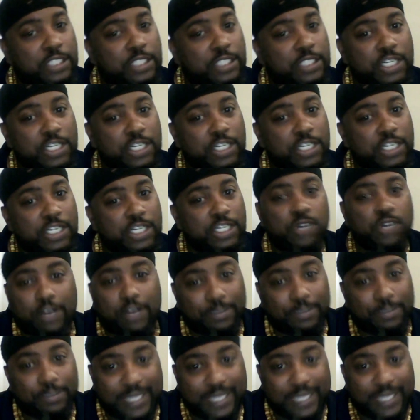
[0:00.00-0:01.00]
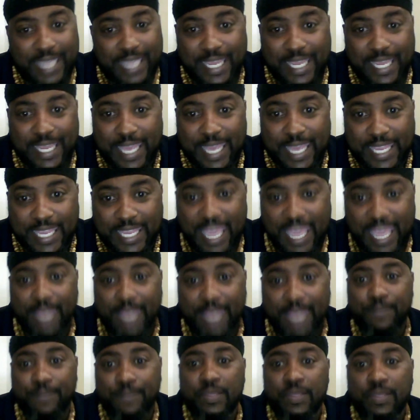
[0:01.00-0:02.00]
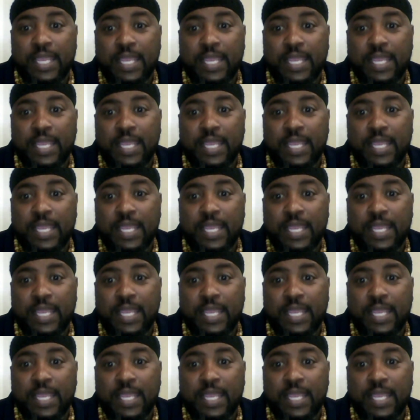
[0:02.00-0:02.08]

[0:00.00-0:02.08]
In the hood, we call them the KKK,